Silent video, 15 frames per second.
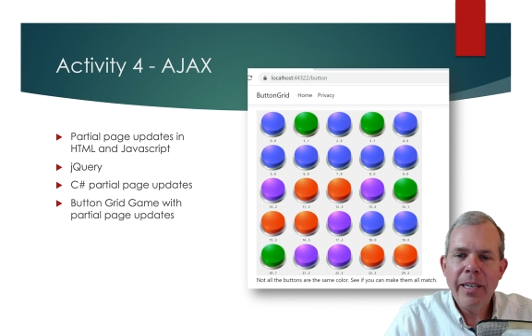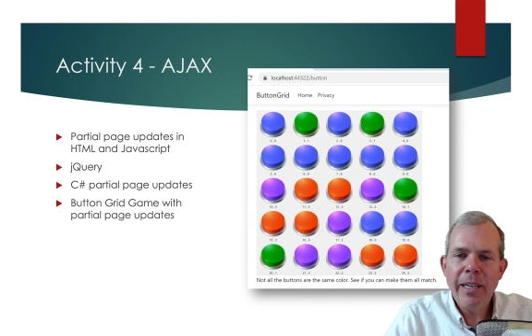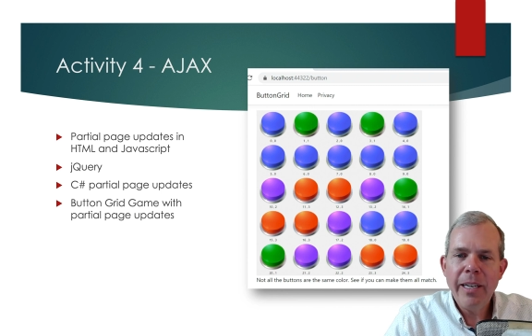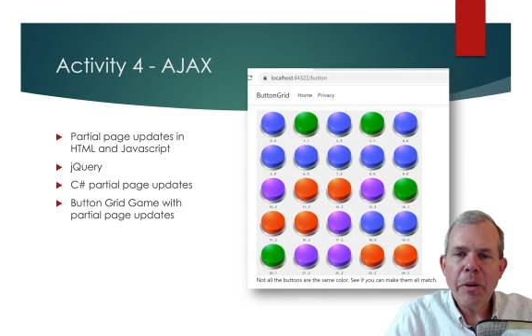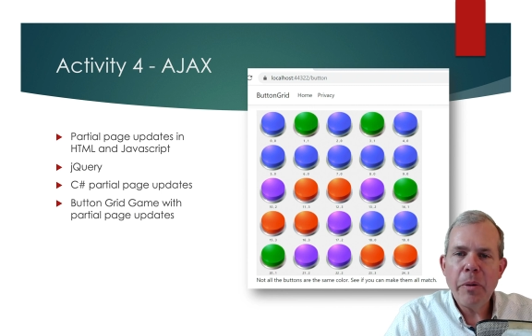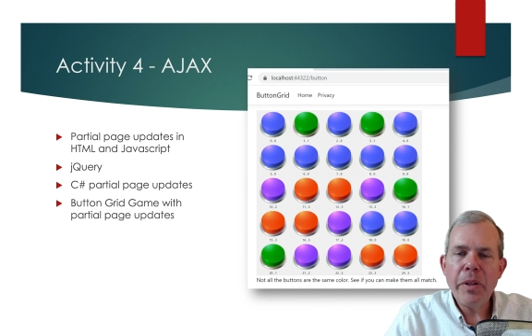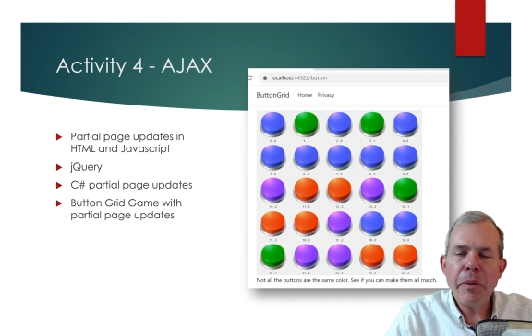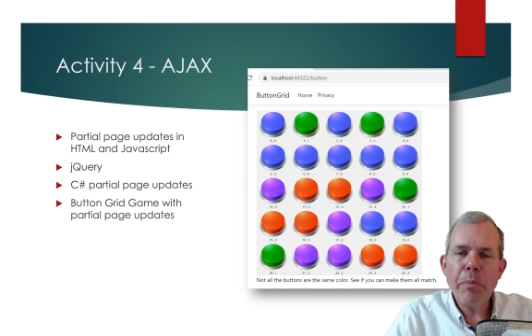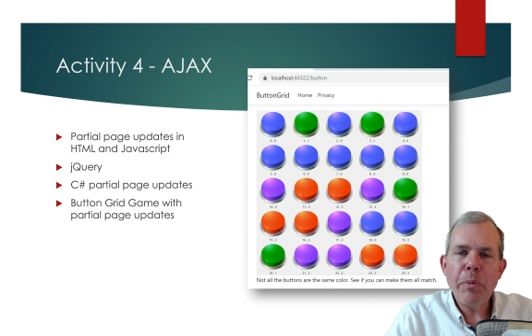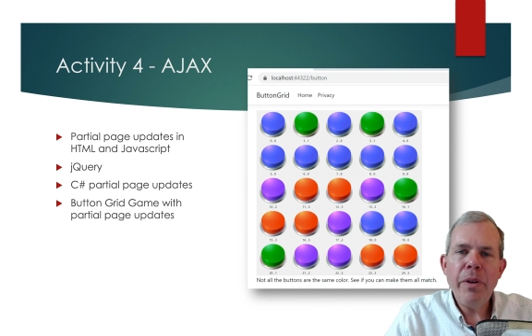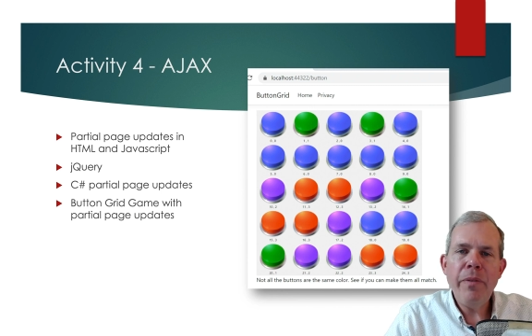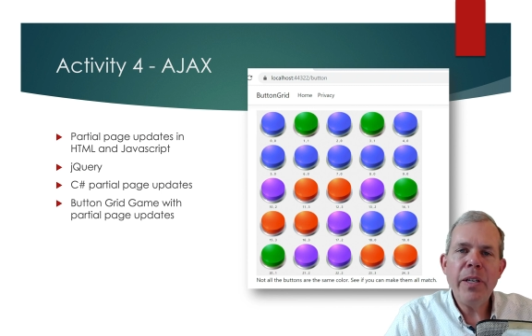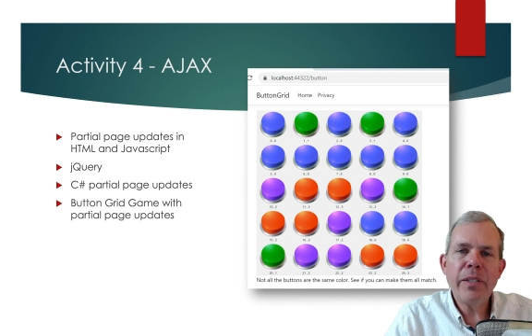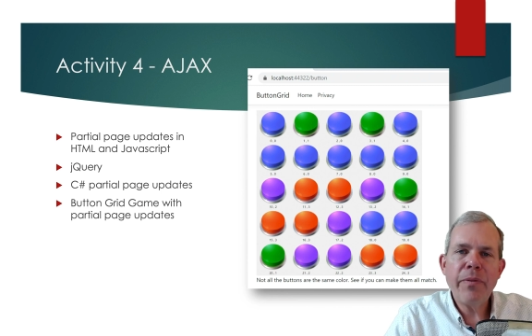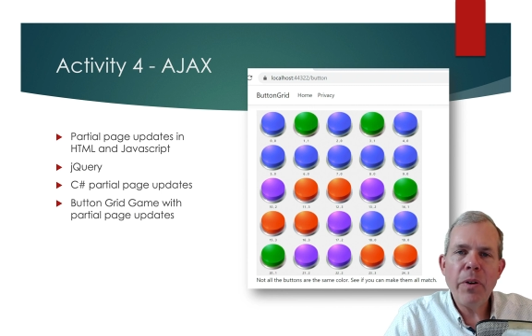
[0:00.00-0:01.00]
So in the
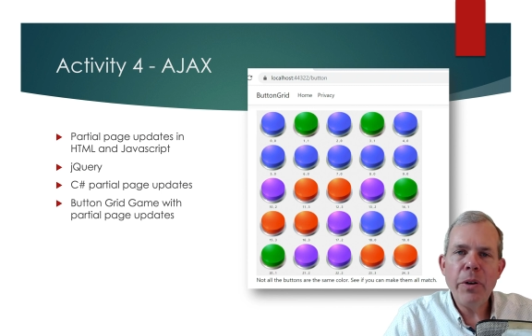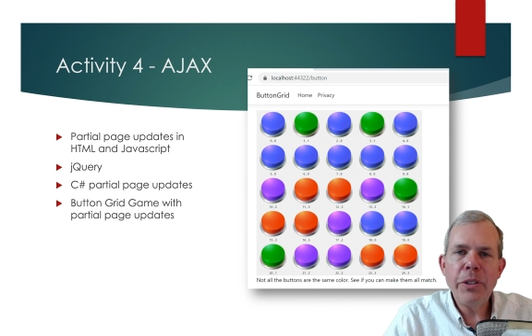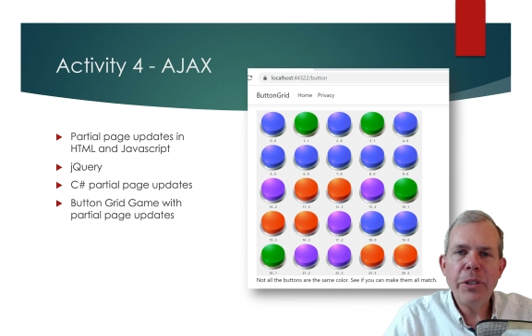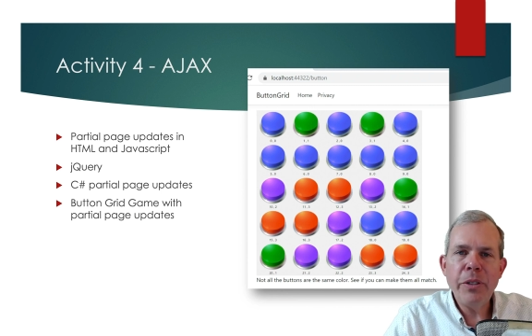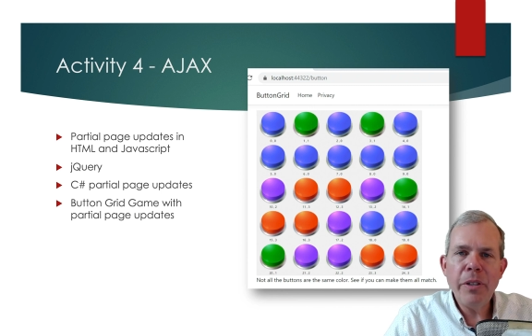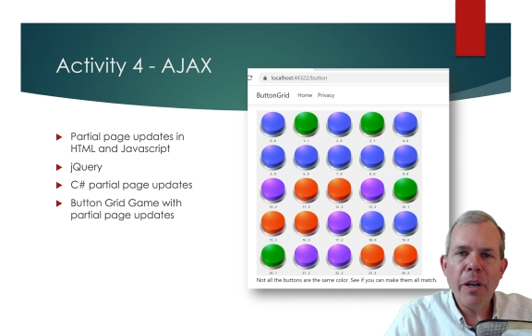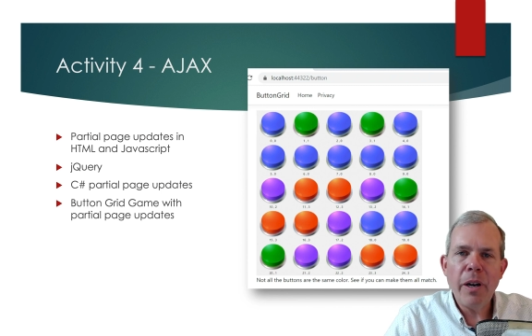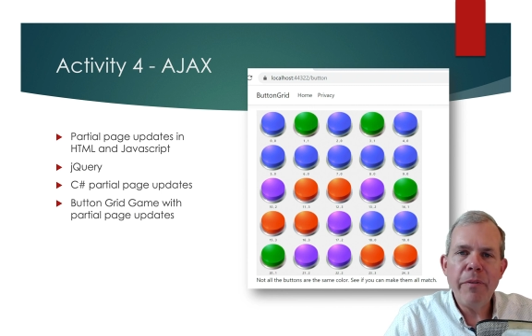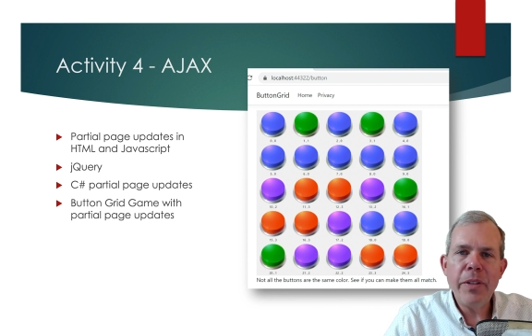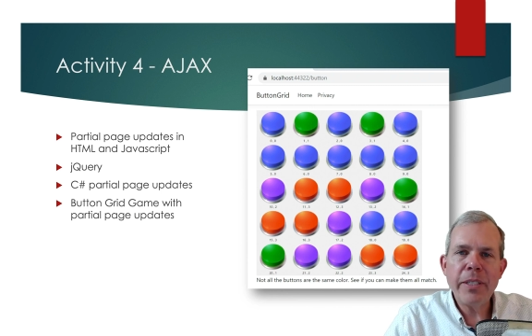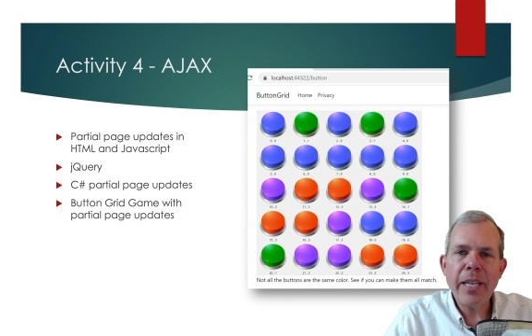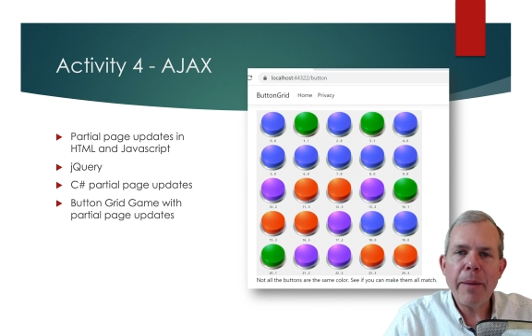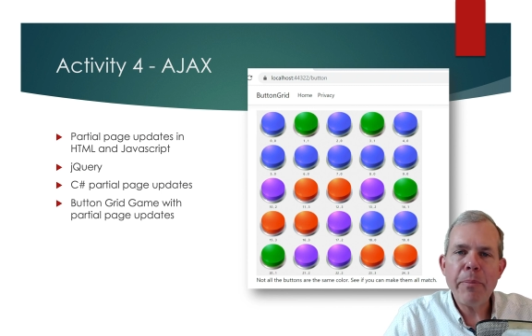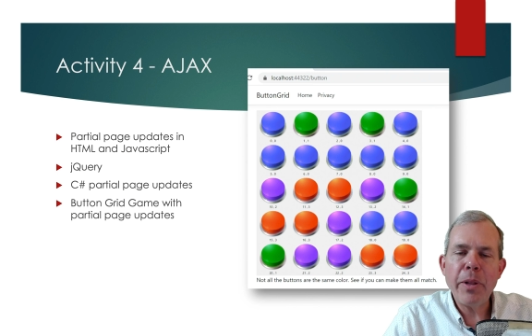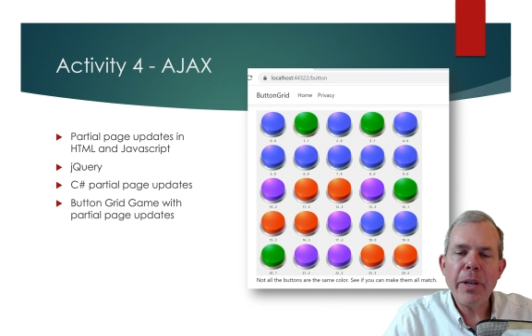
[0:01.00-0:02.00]
previous version of
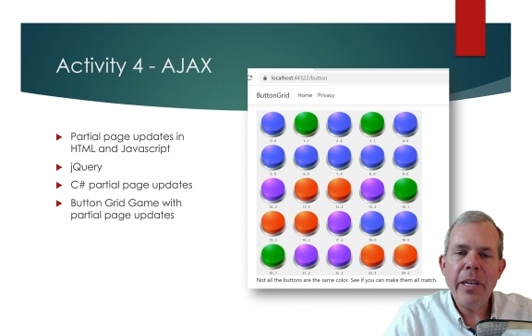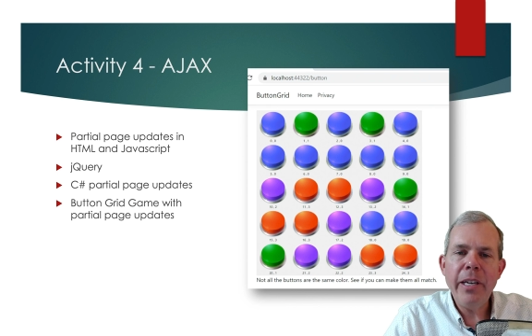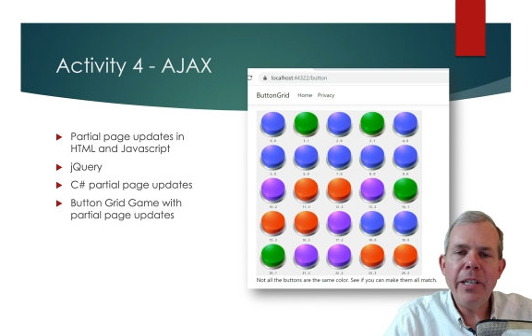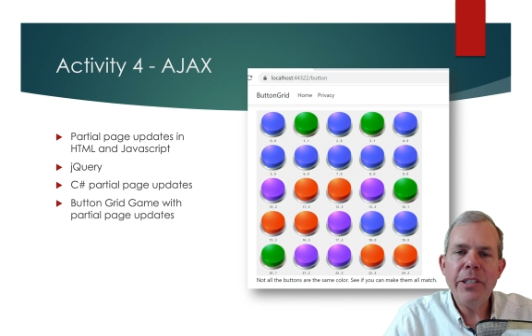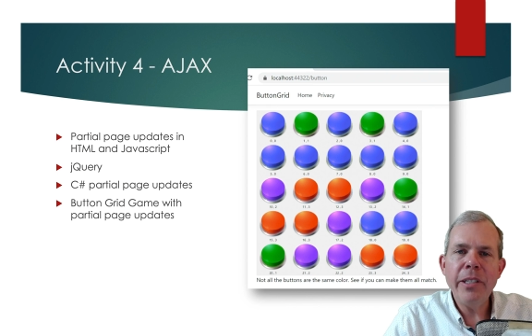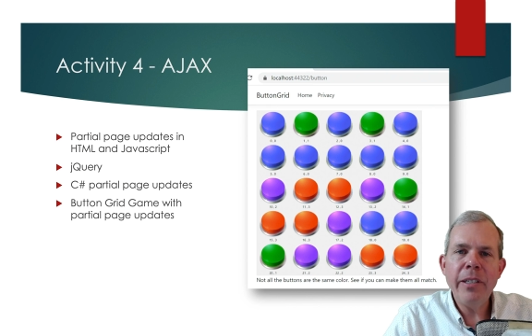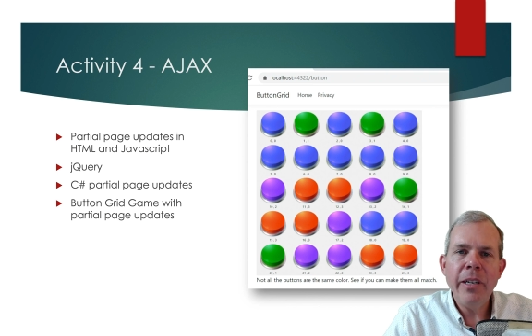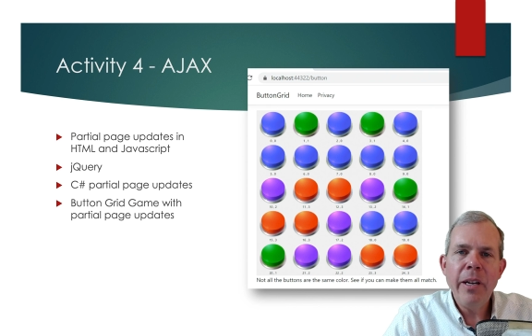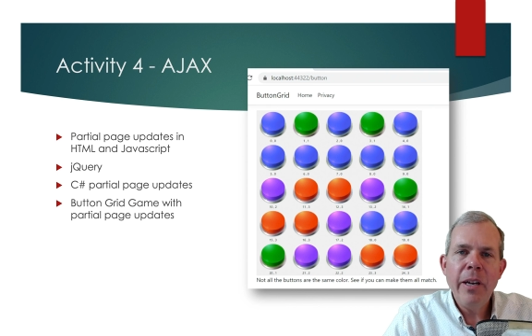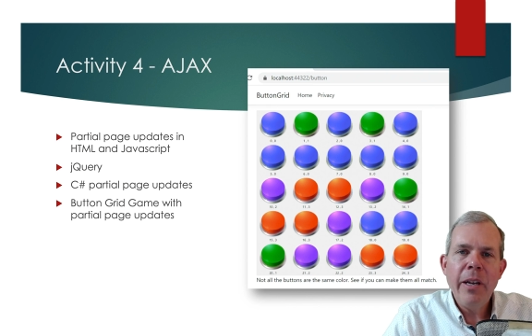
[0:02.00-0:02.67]
this application,